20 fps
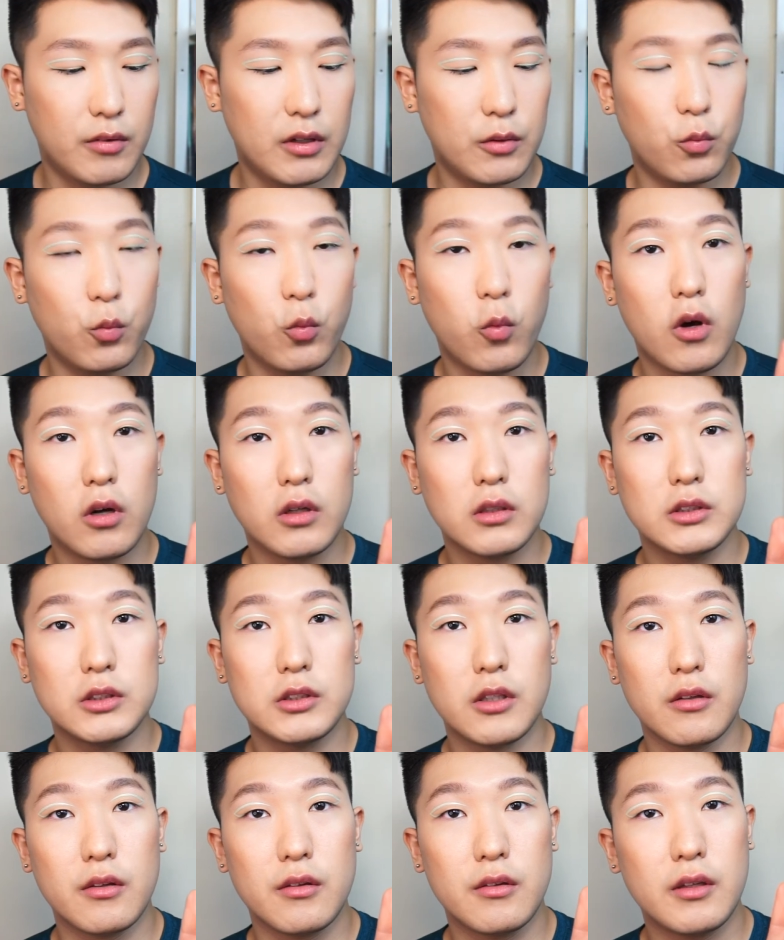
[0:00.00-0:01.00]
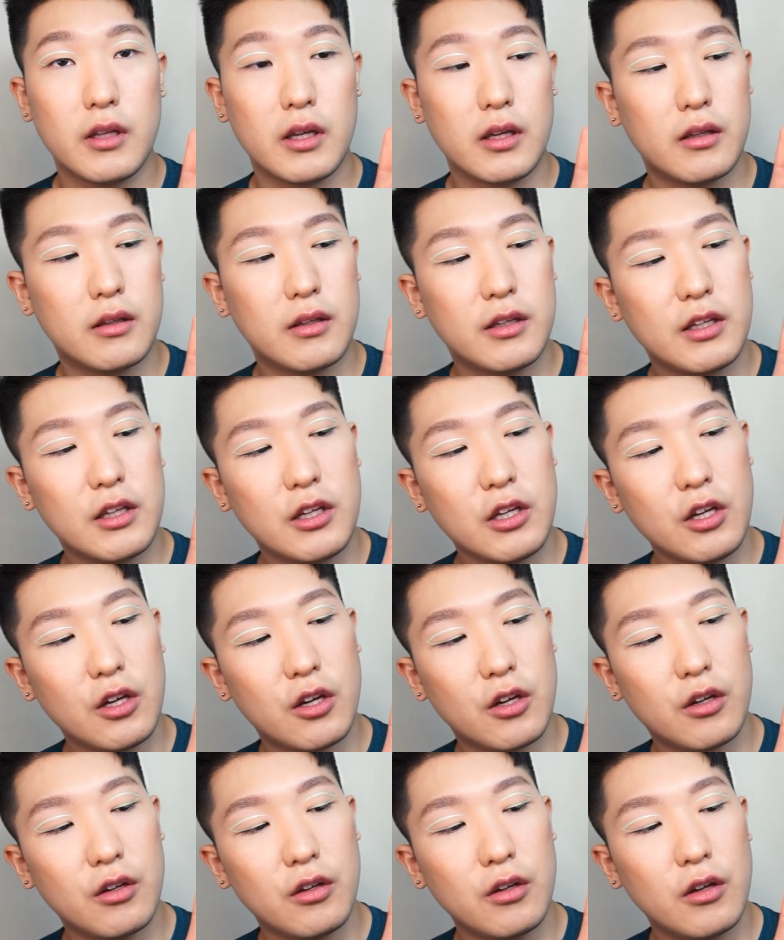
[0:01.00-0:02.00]
it won't just stick
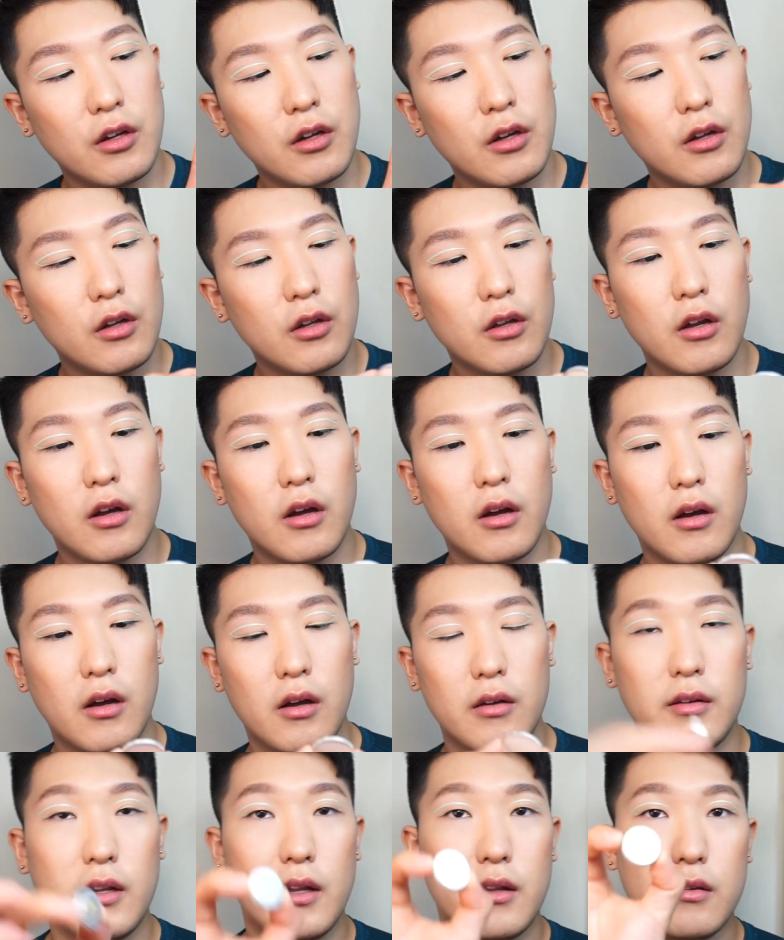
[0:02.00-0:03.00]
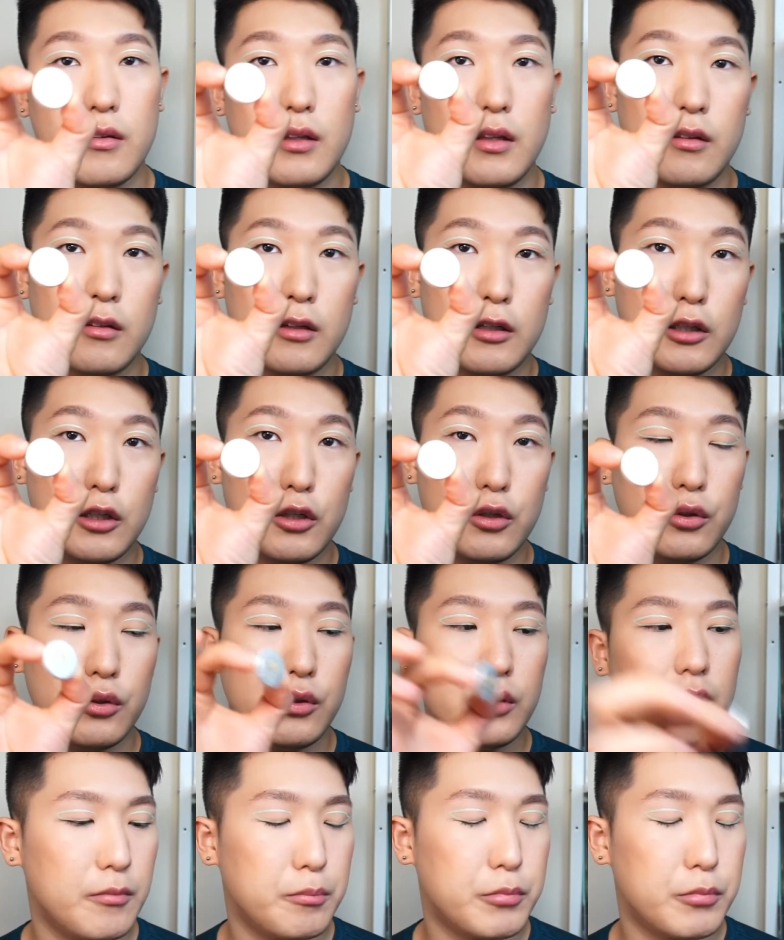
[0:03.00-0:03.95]
here unless it's glued.